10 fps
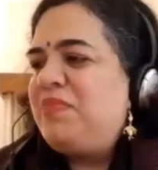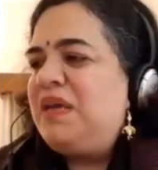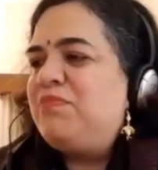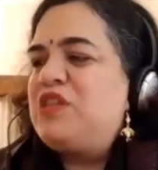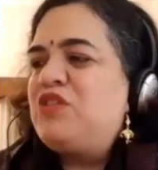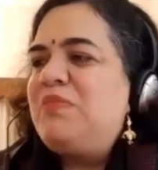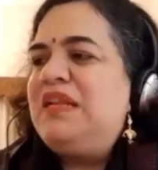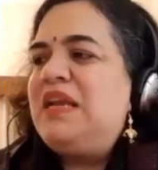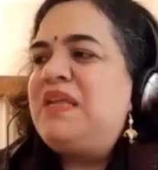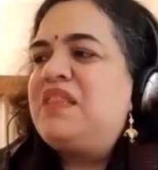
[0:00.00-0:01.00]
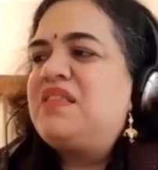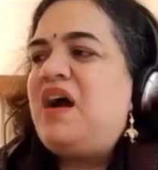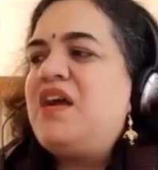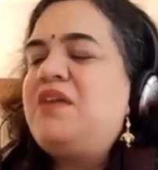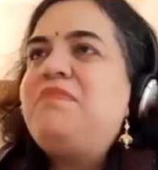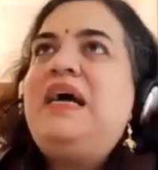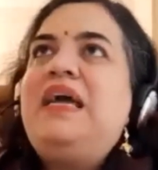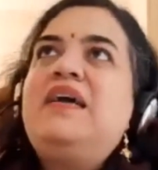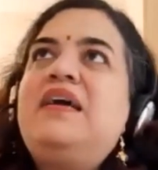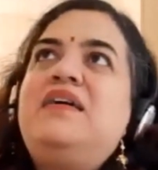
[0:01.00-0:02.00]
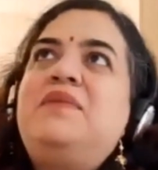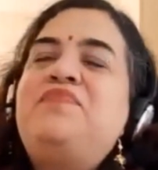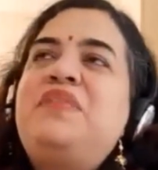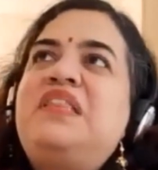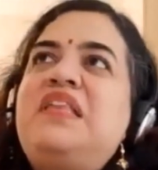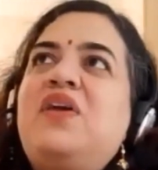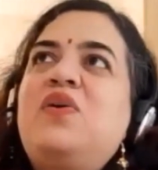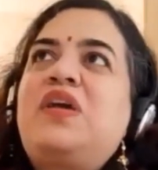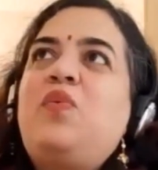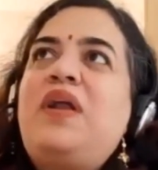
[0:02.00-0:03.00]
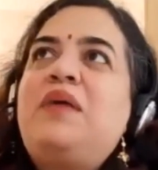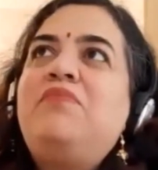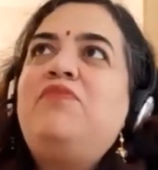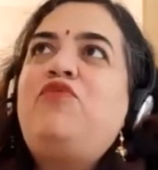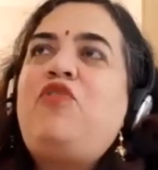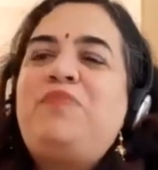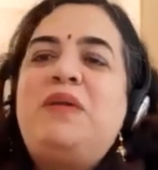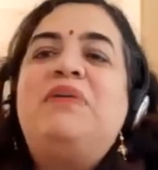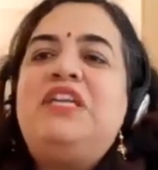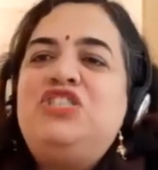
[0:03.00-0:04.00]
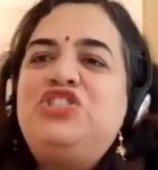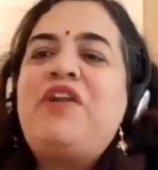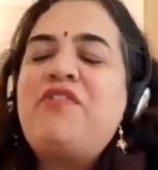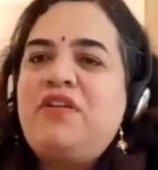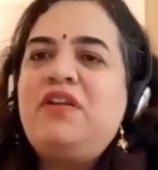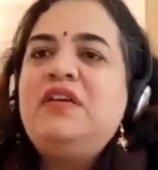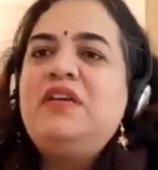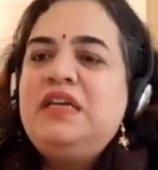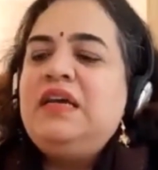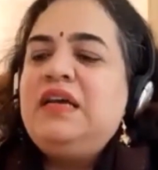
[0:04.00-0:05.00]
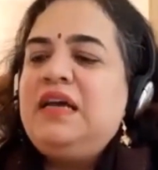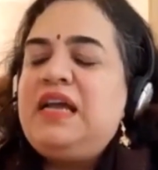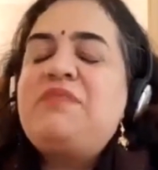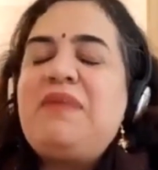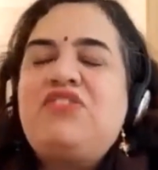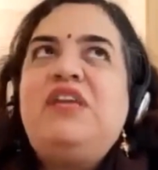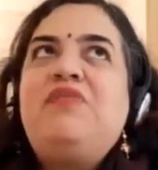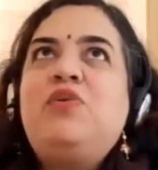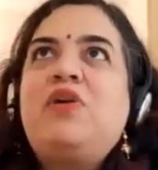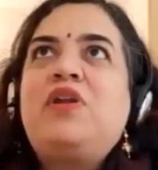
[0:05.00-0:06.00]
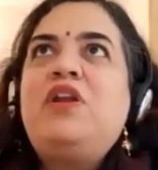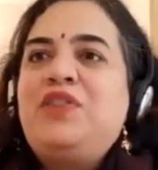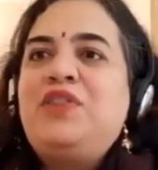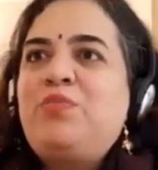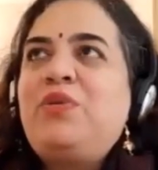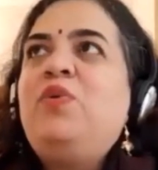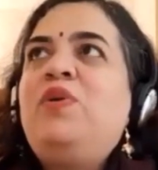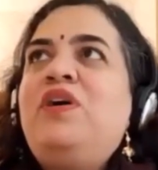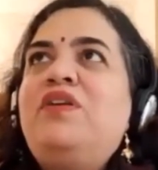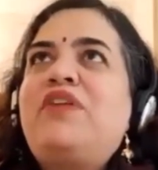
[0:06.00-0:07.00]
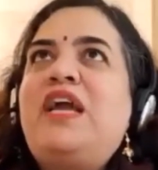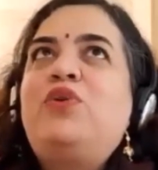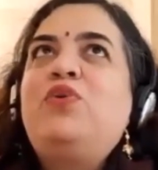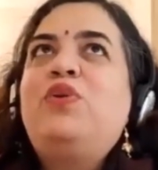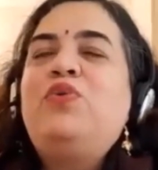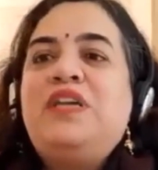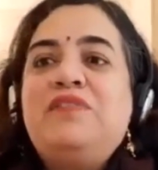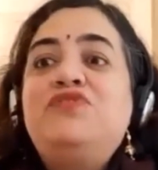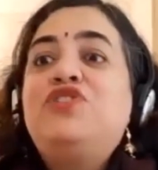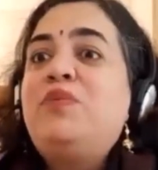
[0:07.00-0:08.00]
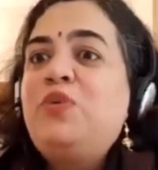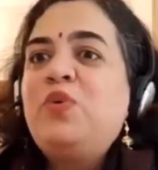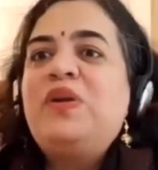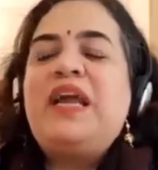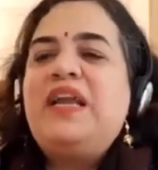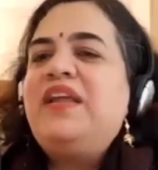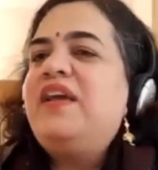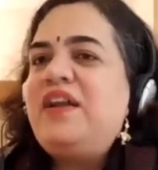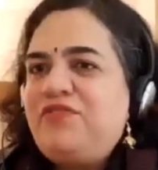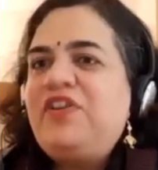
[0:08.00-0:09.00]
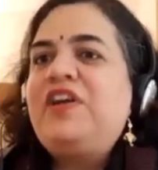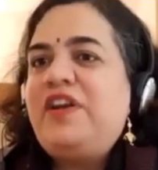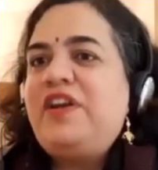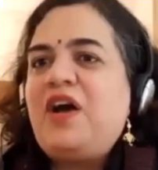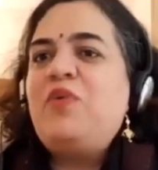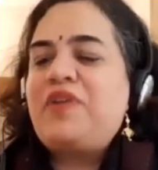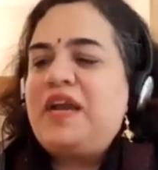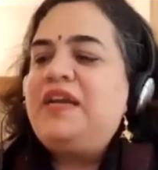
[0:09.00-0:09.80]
So maybe let me start by saying, okay, what I'm for people in general, and especially when you're an entrepreneur trying to, give germ to an idea and figure it out, right?